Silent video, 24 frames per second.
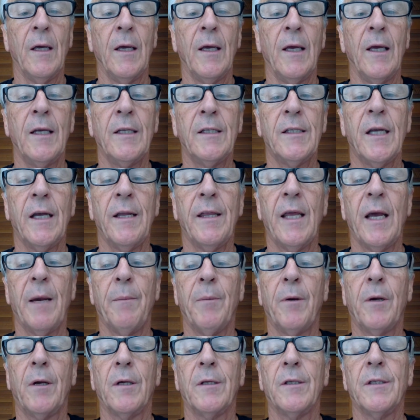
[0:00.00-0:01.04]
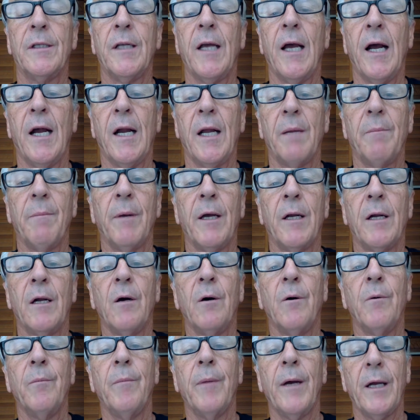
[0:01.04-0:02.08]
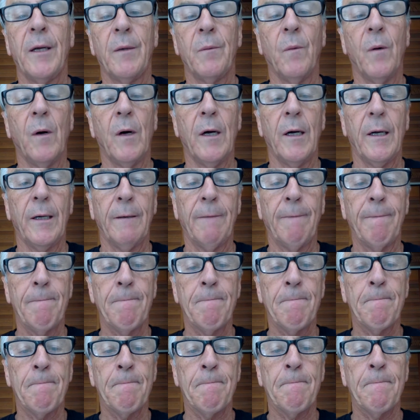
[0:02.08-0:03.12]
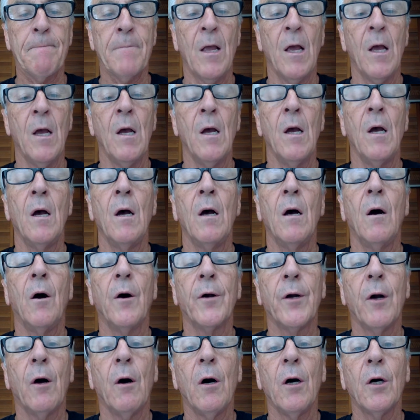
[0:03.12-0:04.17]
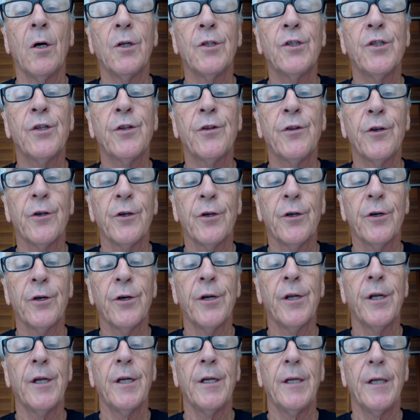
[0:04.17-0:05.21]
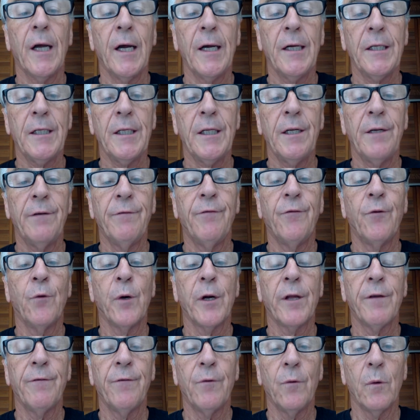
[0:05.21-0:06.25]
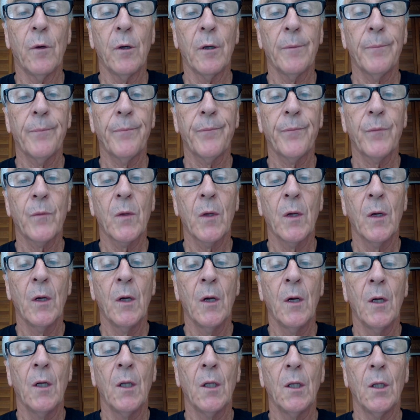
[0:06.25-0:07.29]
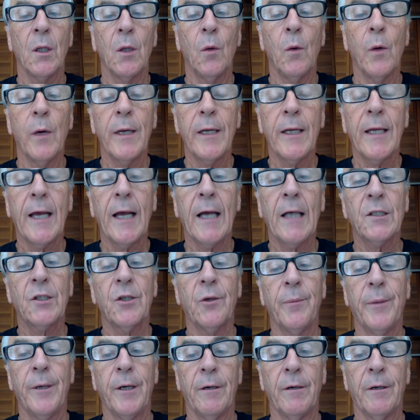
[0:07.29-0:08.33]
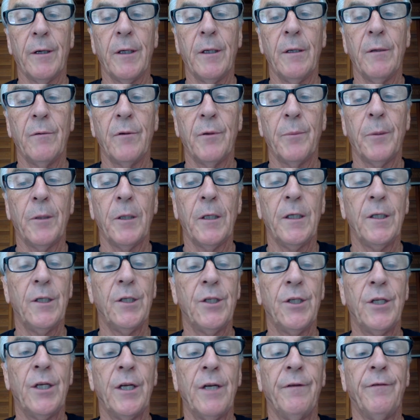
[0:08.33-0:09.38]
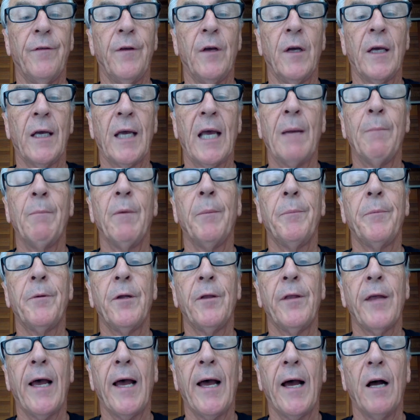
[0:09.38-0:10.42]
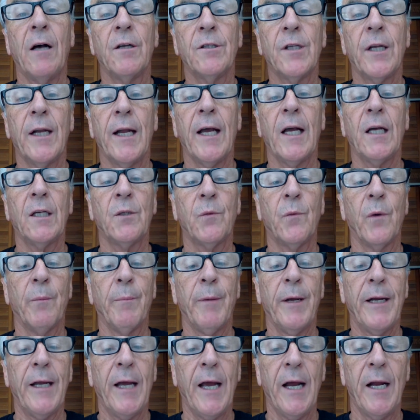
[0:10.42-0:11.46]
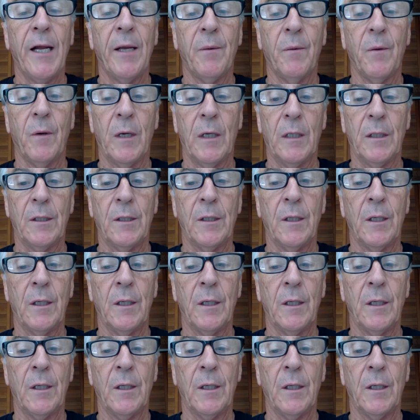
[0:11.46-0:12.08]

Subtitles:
He said that because Daddy made homemade wine. On August 3rd, 1944, Lloyd Castleberry, the police chief, came up to the house and asked where my daddy was.